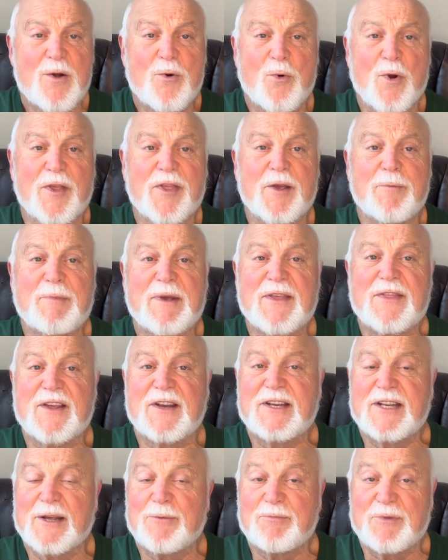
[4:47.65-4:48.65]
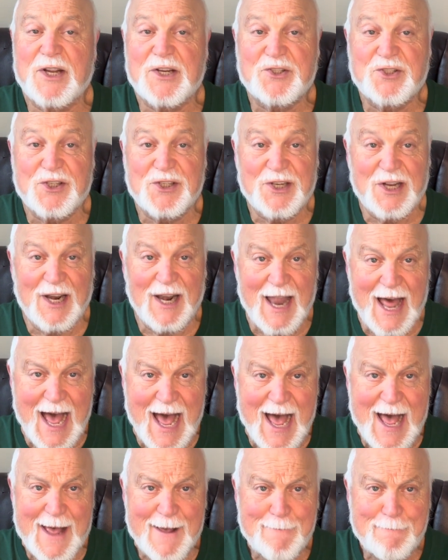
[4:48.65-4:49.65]
whether it be the temptation to
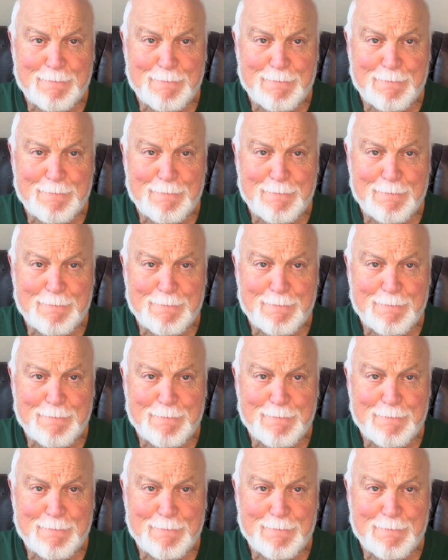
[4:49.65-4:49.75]
lie,